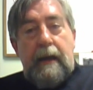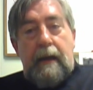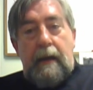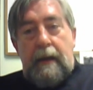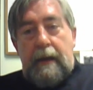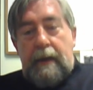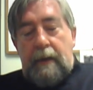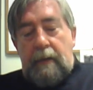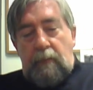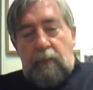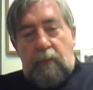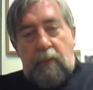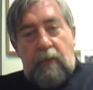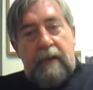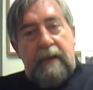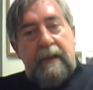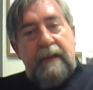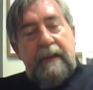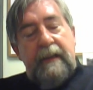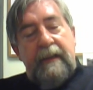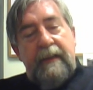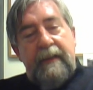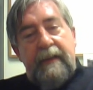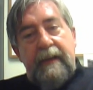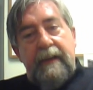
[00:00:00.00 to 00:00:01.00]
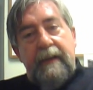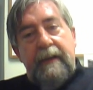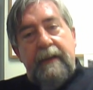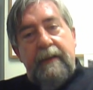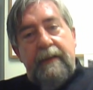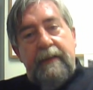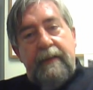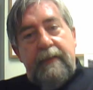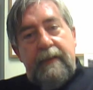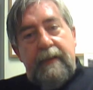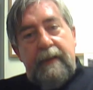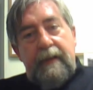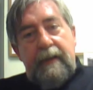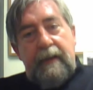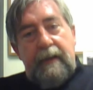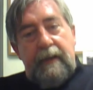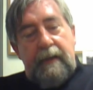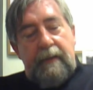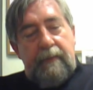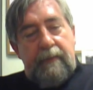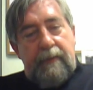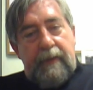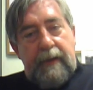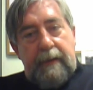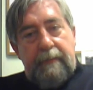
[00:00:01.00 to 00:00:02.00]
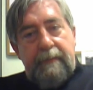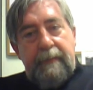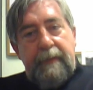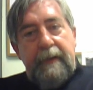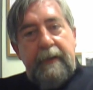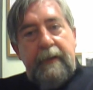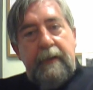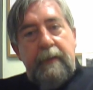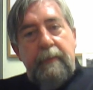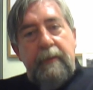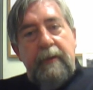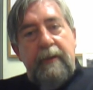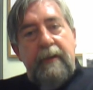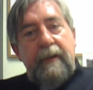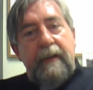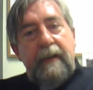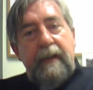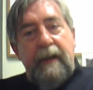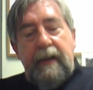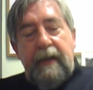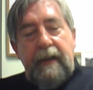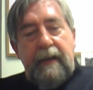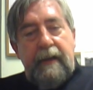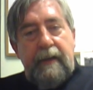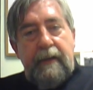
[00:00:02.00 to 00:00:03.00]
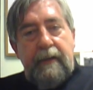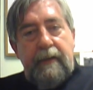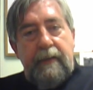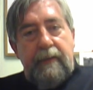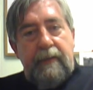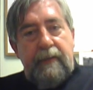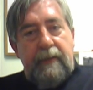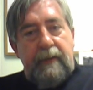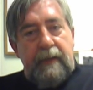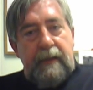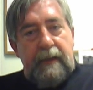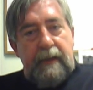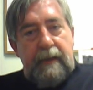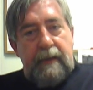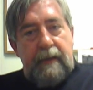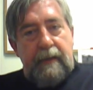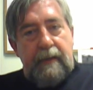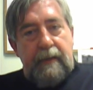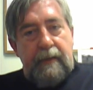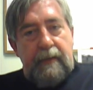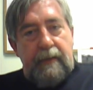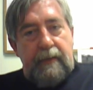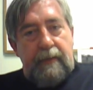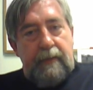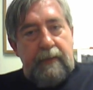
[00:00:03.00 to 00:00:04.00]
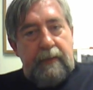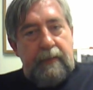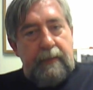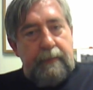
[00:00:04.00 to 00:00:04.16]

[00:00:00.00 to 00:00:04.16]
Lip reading: And one of the things the vaping community does is